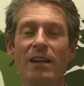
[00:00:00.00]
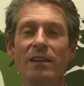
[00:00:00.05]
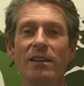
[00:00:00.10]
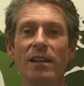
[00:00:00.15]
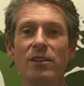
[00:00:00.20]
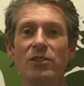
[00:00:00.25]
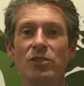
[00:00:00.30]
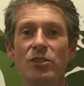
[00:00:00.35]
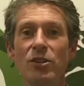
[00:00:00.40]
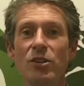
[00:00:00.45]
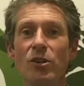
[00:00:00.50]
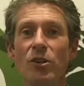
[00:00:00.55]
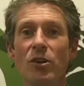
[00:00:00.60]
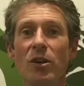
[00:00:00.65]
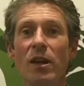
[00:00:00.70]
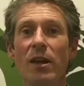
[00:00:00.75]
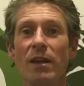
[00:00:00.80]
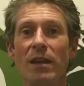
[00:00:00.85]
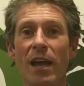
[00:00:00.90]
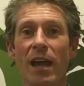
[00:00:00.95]
then
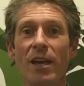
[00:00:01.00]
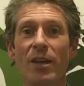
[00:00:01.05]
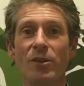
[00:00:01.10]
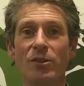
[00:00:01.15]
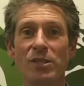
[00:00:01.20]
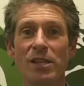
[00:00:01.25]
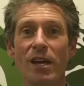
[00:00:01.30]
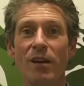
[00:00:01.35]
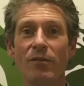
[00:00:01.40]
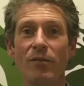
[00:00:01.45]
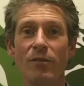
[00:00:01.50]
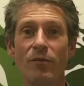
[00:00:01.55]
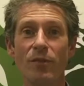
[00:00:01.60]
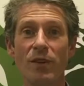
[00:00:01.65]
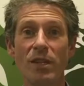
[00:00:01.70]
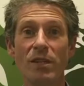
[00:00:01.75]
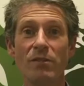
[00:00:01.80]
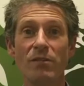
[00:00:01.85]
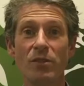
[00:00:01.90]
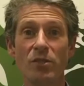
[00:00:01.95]
do get yourself in
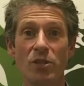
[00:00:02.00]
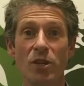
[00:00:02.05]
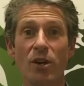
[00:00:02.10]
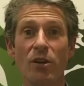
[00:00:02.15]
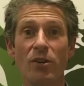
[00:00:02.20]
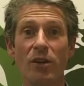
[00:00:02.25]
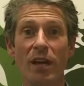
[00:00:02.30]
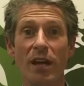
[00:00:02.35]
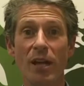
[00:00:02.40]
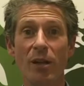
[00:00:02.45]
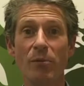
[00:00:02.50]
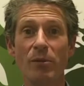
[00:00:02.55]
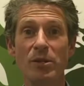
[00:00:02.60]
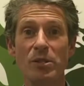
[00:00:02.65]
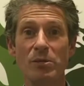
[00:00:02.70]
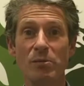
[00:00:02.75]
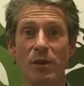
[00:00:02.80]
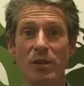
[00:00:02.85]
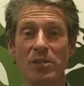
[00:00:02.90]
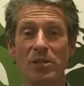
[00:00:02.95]
front of a shoulder elbow
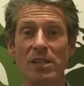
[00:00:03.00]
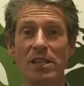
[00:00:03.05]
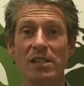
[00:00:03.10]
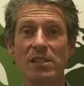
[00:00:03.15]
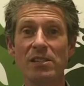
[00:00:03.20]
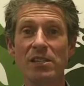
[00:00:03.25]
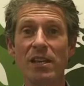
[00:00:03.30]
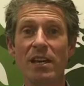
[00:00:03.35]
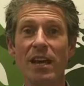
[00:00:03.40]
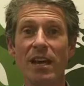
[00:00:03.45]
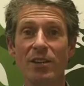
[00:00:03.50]
specialist,